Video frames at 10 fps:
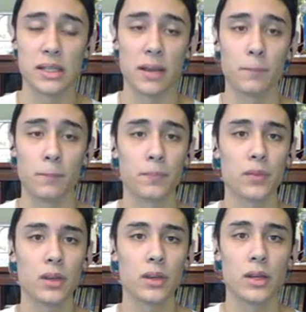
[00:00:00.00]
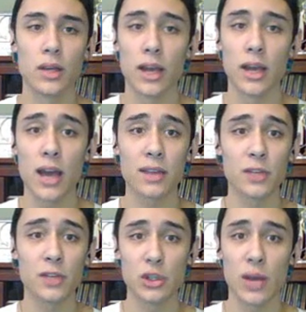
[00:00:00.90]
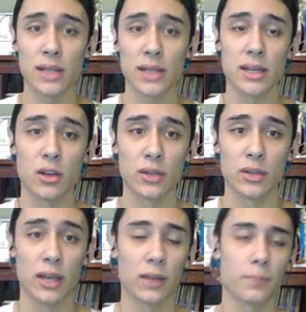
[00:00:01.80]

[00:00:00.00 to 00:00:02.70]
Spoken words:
thing. Not even Durant, I don't think.